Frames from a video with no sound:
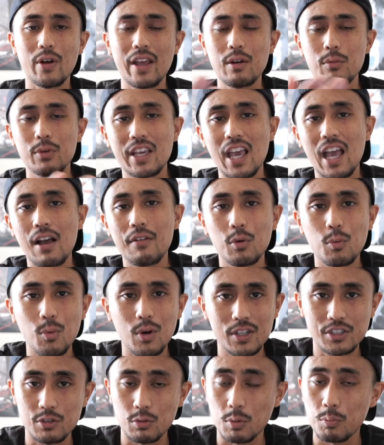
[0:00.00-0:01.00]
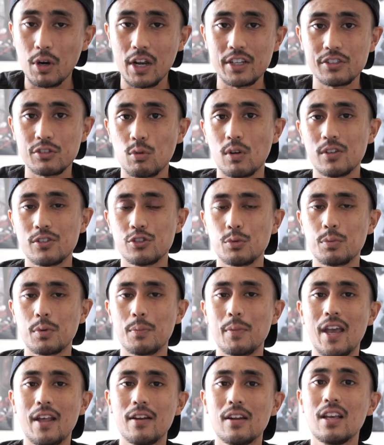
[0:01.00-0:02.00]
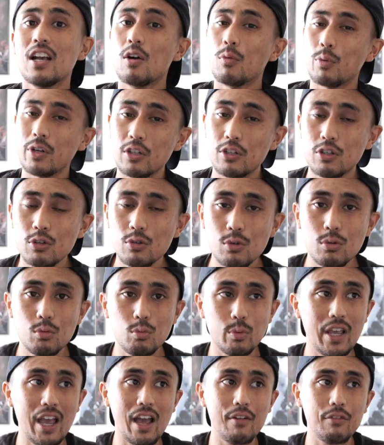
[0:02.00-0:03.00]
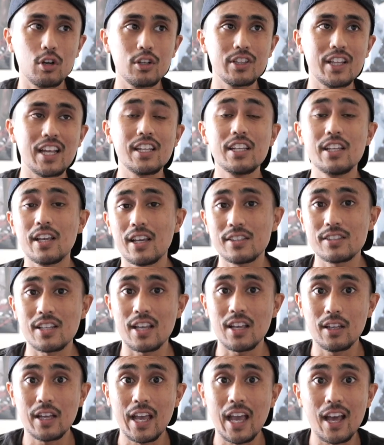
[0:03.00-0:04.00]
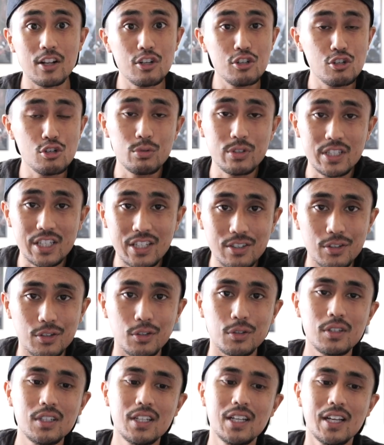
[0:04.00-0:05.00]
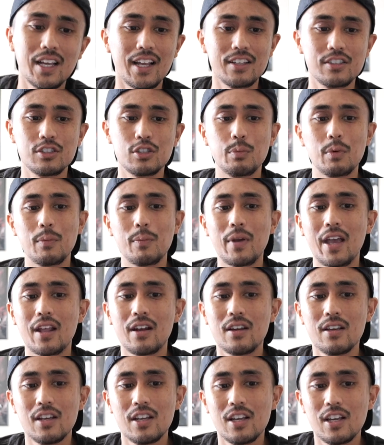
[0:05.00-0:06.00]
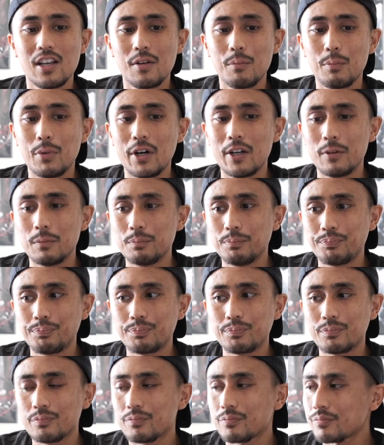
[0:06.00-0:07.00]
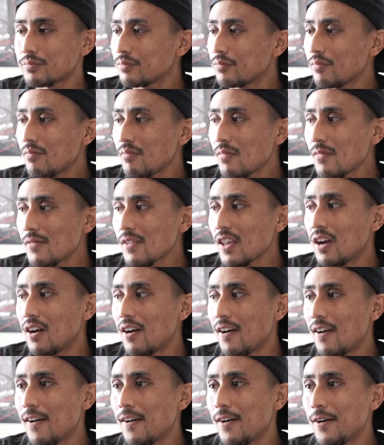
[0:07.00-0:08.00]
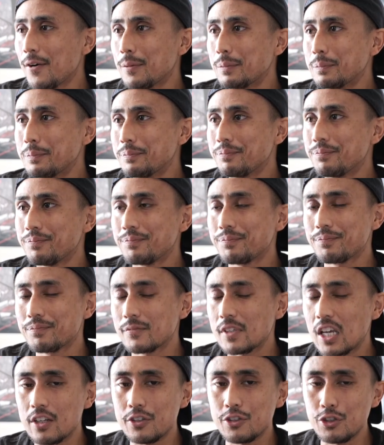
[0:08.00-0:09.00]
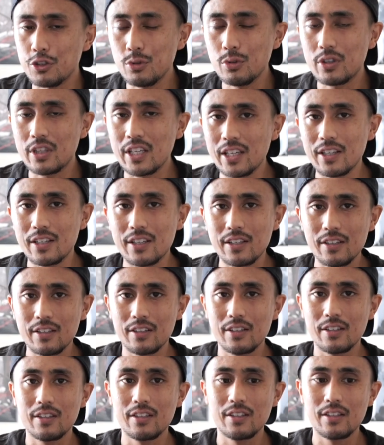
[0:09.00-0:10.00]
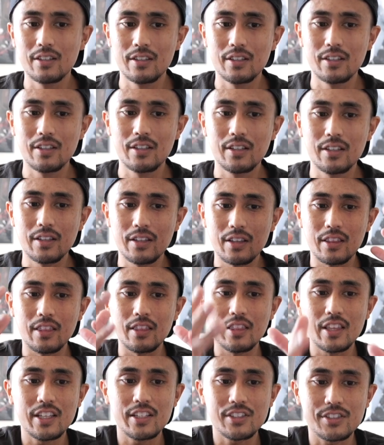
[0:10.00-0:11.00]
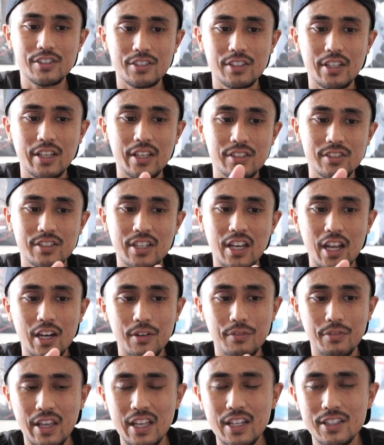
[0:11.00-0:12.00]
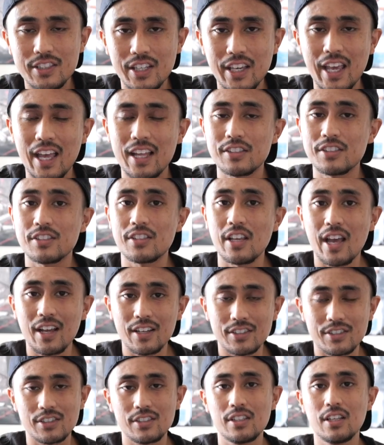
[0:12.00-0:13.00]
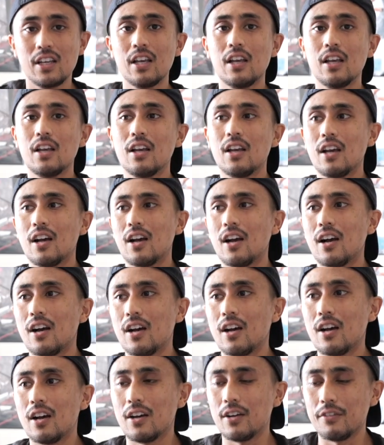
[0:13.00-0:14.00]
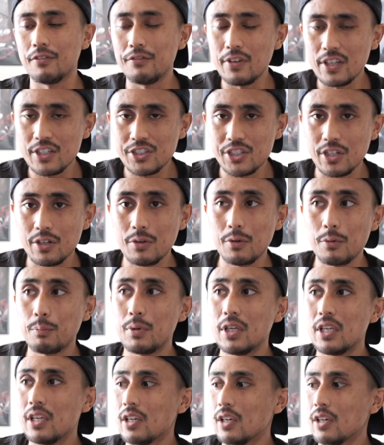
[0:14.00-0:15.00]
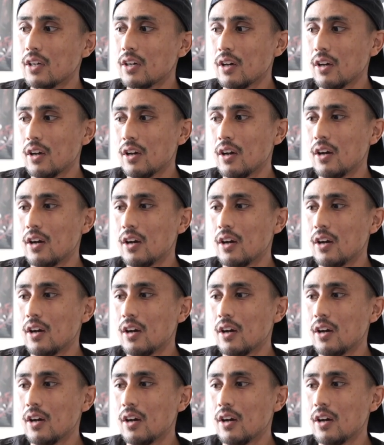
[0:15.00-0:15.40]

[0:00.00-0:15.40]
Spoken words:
Henry Cavill wants to reprise the role of Superman. We have heard that he has had a new deal as Superman. But do you think this is kind of hinting at Zack's vision being